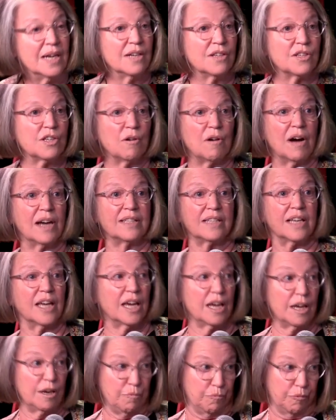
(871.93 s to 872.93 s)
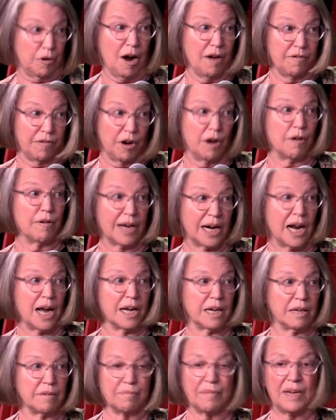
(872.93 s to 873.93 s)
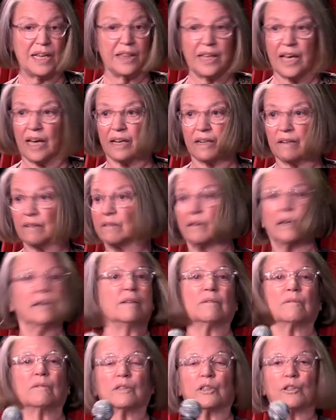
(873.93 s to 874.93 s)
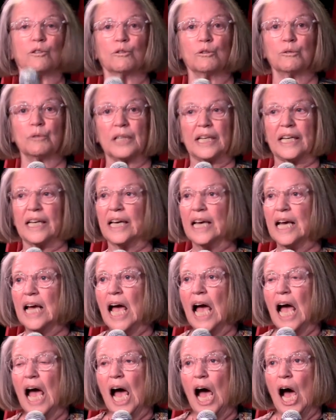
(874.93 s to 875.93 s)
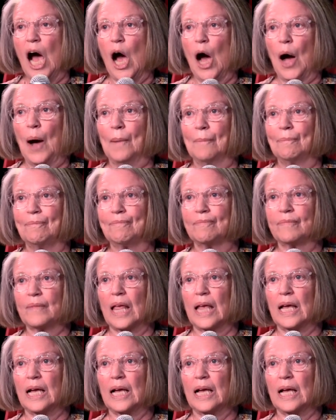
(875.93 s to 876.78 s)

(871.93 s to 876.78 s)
So I say bravo, and I mean that truly. I